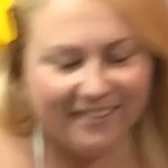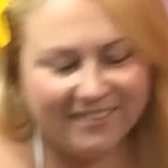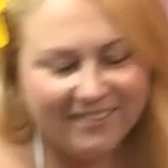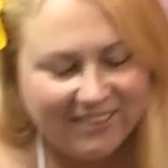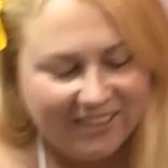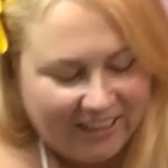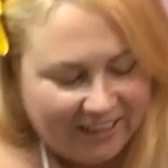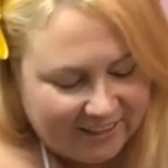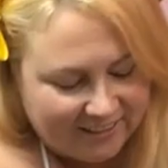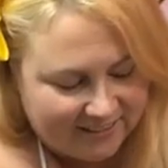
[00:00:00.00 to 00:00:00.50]

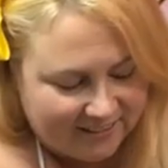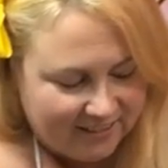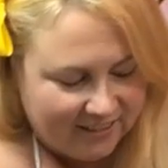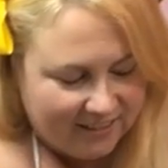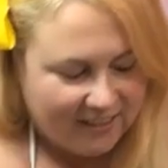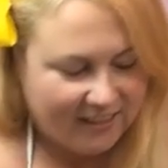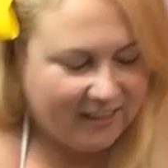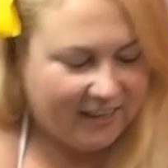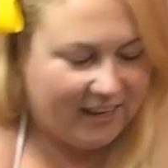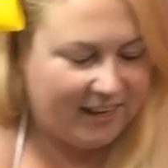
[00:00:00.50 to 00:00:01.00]
So yes,
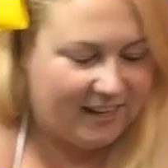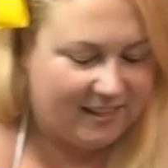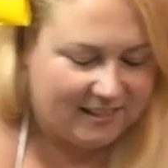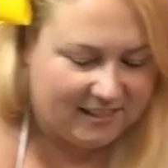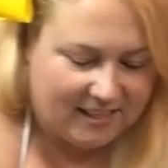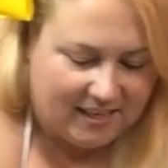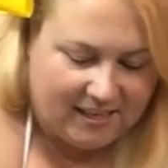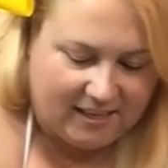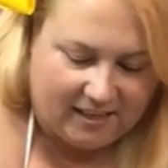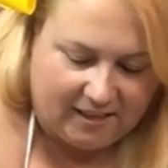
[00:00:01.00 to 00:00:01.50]
it
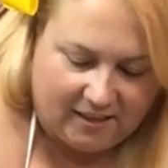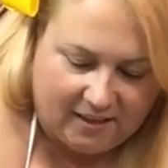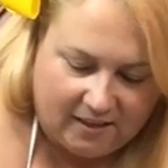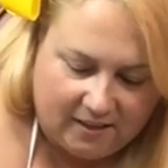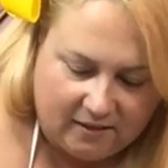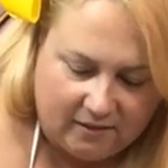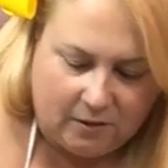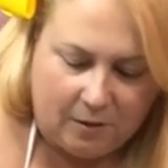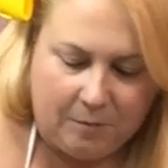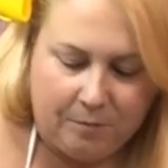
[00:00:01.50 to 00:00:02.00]

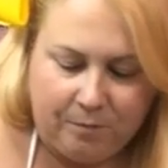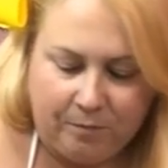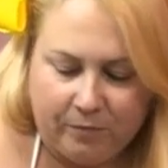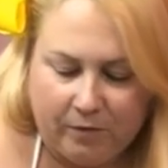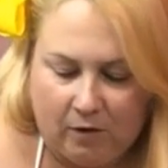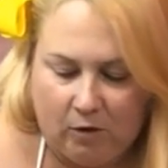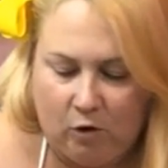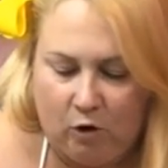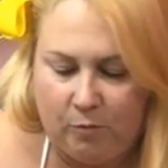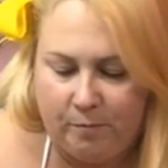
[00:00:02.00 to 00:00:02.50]
is
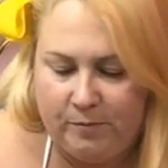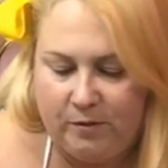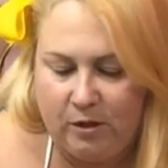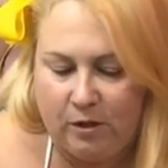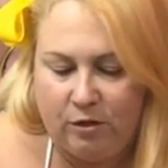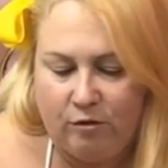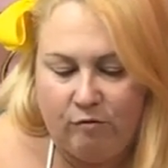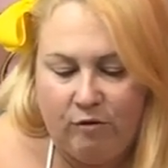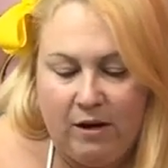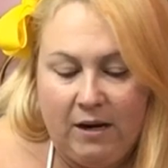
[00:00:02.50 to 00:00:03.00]
up to
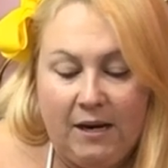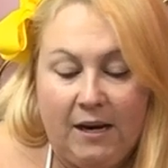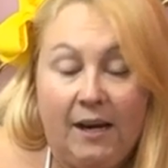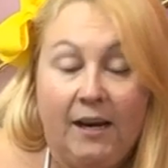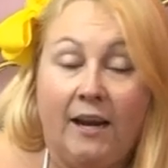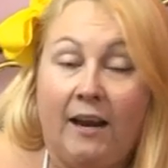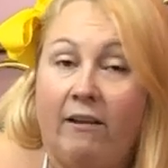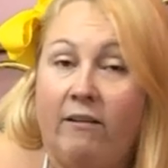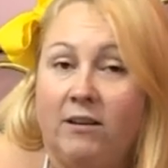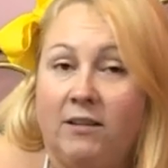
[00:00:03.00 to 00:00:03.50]

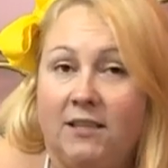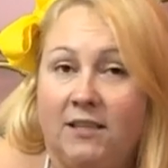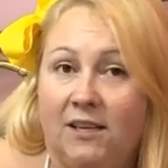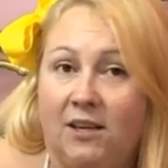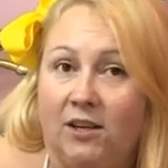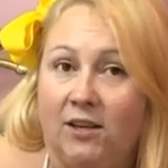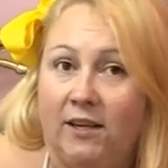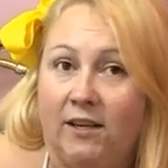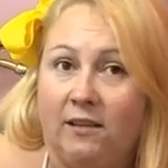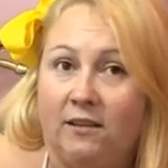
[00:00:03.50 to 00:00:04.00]
3-year guarantee
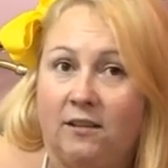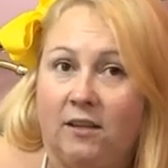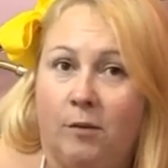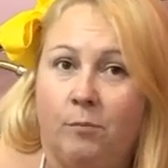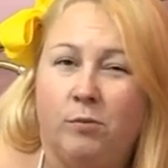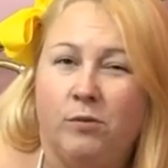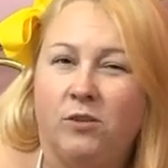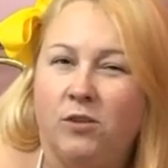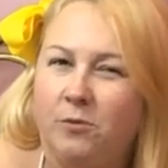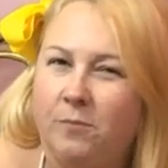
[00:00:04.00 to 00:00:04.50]
on it. I
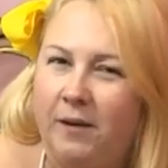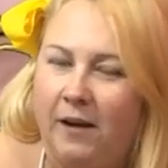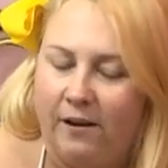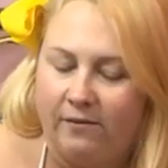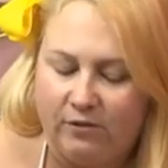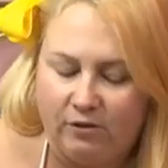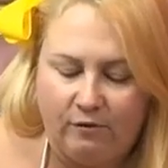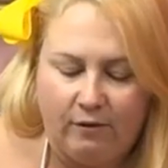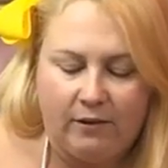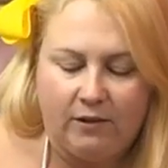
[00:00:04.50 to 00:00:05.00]
presume you
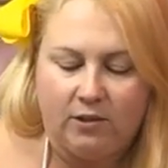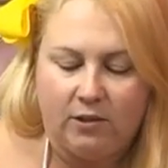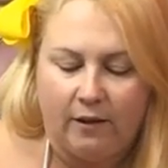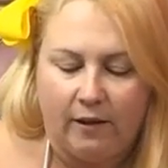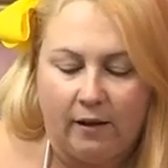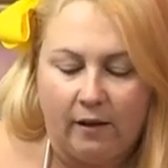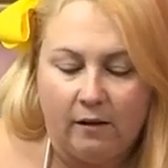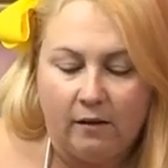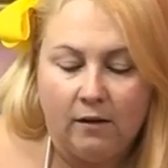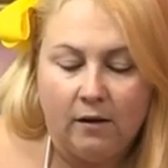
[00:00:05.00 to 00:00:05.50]
have to register
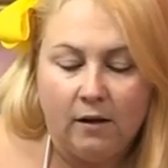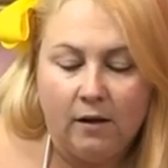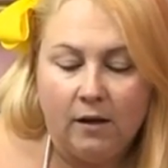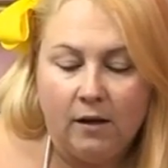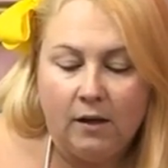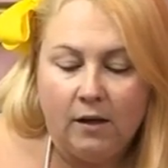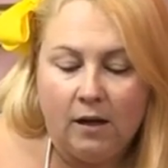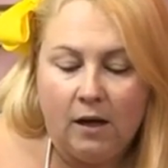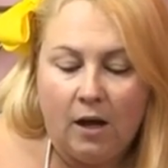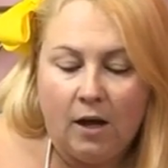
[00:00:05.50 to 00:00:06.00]
that.
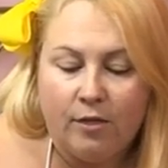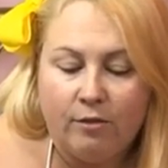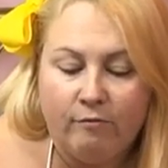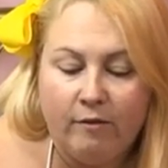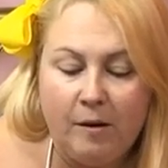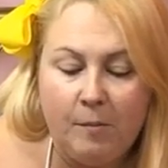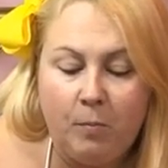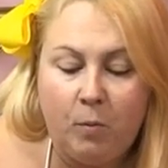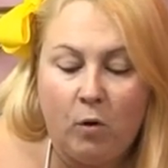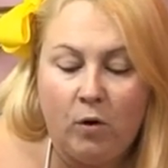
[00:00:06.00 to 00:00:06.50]

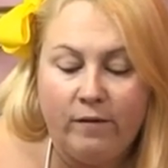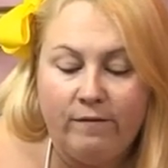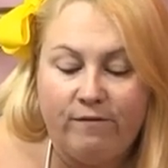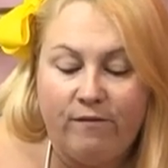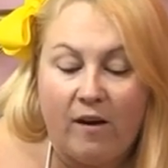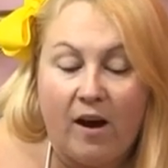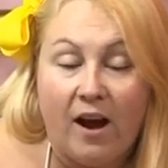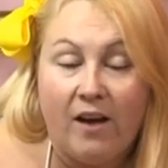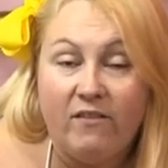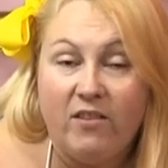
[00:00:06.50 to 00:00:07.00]

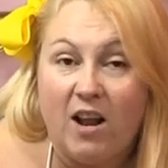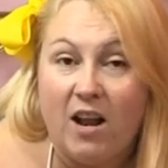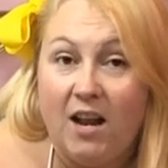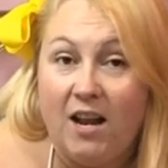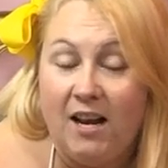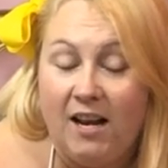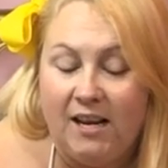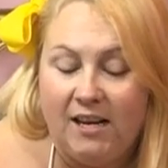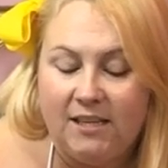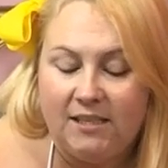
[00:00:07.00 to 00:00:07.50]
3.5
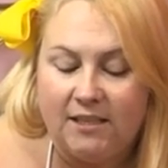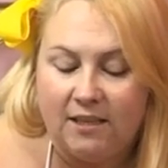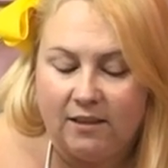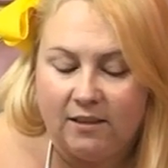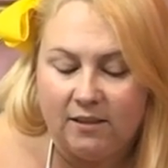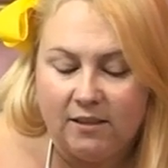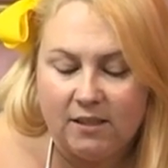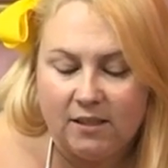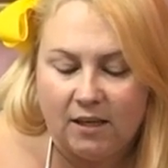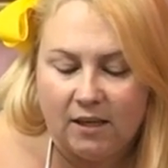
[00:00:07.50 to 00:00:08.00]

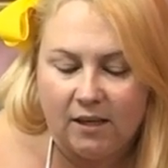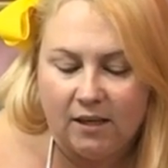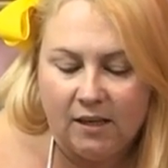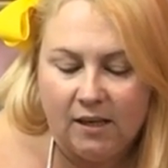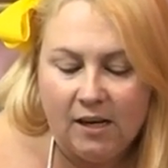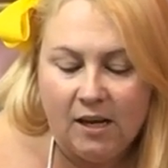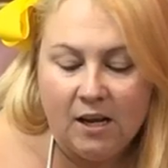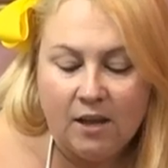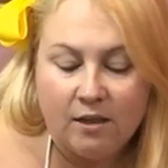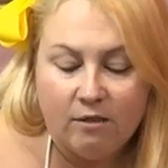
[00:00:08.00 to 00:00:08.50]
litres,
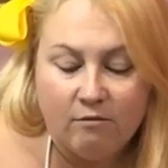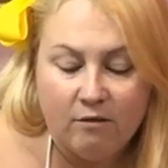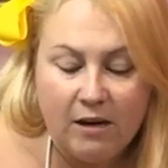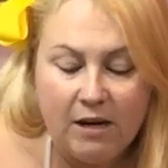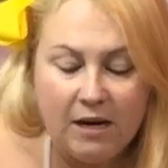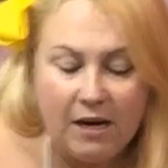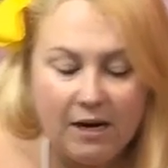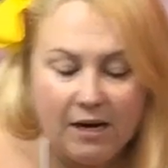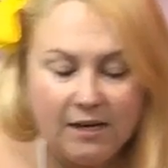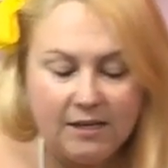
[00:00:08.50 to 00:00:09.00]

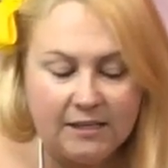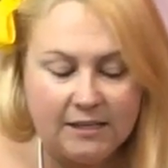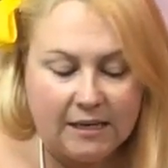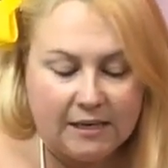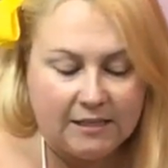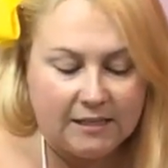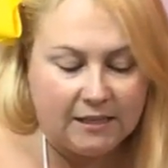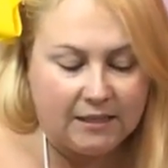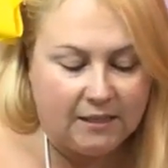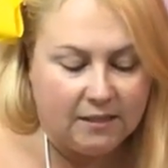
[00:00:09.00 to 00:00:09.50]
3 heat
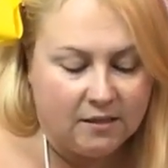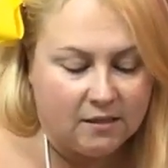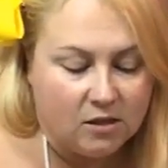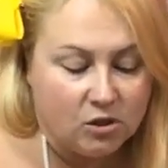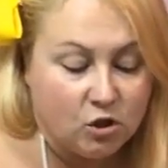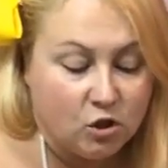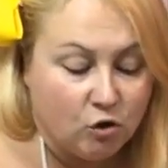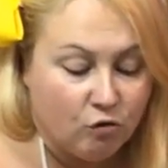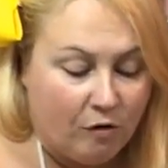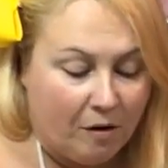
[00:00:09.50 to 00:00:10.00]
settings,
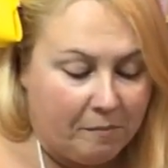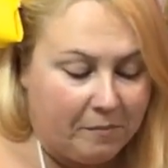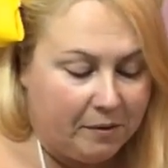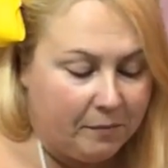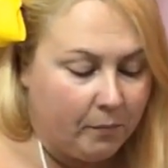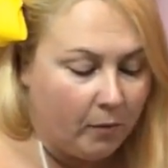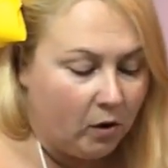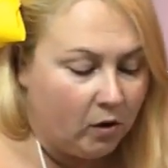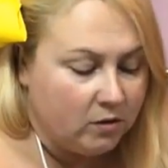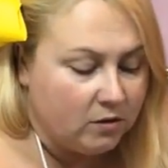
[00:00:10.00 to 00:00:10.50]

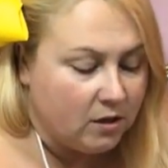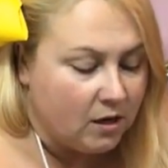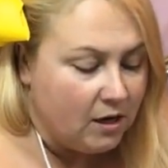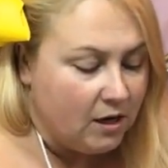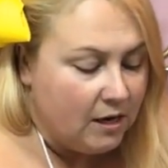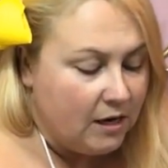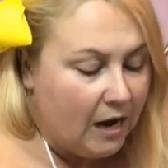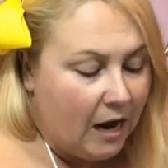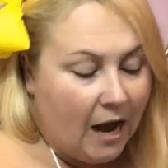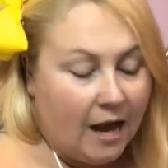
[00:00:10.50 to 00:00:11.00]
ceramic pot,
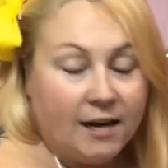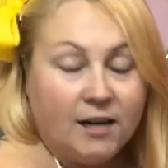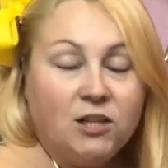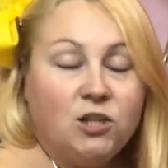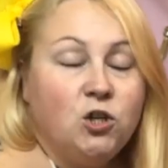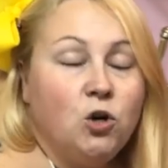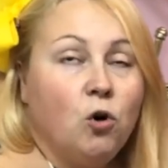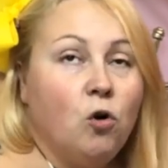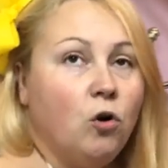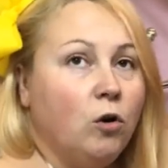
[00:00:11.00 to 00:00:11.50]
and a
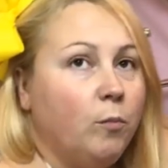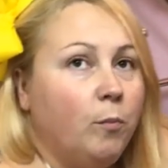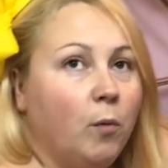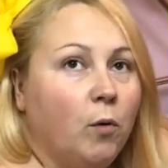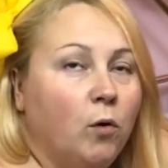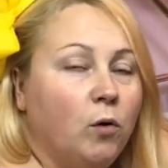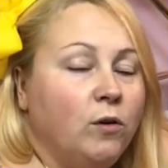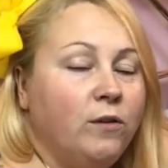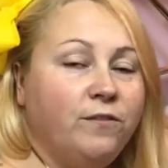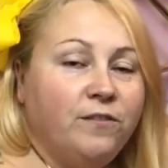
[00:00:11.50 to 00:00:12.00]

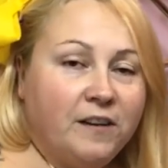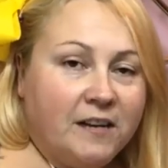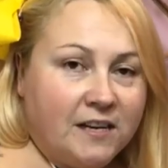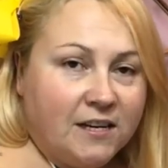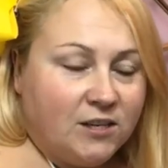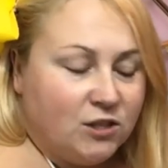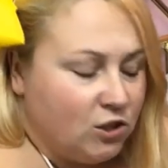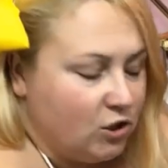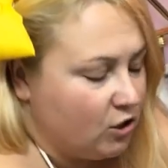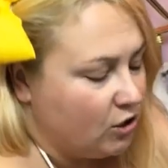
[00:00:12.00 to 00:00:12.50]
chalkboard
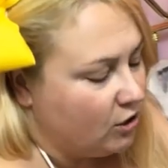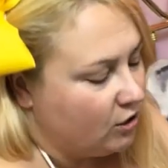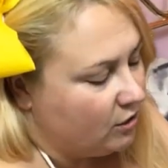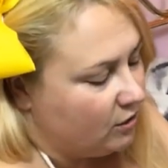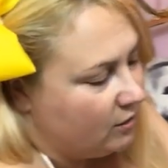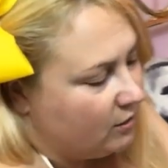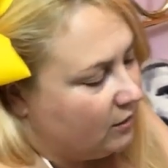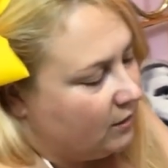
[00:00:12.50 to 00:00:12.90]
finish.